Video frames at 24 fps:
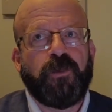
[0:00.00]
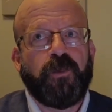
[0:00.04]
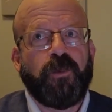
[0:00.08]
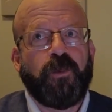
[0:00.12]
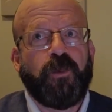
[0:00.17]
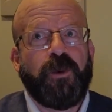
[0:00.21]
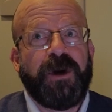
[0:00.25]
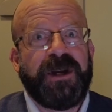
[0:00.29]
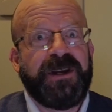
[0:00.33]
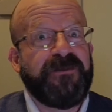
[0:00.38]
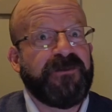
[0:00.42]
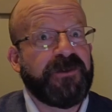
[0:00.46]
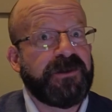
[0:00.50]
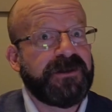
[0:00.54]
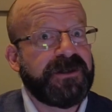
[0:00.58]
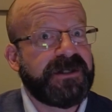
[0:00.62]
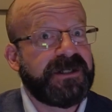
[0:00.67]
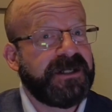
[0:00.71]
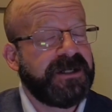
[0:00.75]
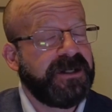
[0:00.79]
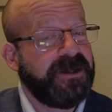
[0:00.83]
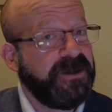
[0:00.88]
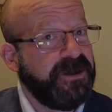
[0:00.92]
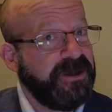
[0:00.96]
waivers,
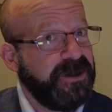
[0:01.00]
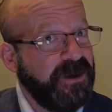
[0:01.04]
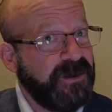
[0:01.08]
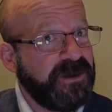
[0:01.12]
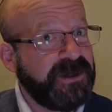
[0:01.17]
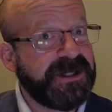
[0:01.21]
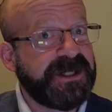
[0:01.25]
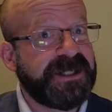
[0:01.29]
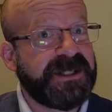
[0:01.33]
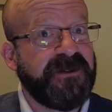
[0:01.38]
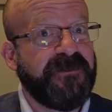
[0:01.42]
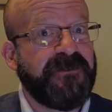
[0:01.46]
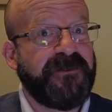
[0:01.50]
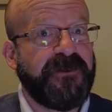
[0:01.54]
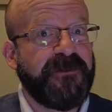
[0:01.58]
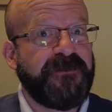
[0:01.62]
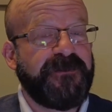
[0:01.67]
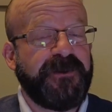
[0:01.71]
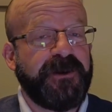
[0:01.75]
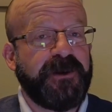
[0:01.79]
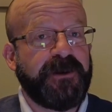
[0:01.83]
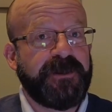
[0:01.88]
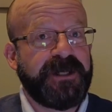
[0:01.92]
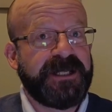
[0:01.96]
notice of
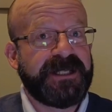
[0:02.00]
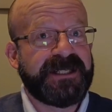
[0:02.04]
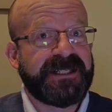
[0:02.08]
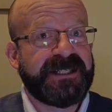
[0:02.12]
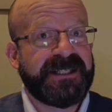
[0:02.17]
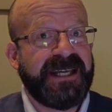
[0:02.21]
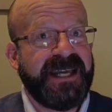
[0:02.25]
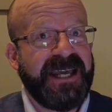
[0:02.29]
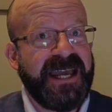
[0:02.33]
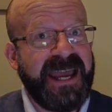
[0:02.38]
fulfillments,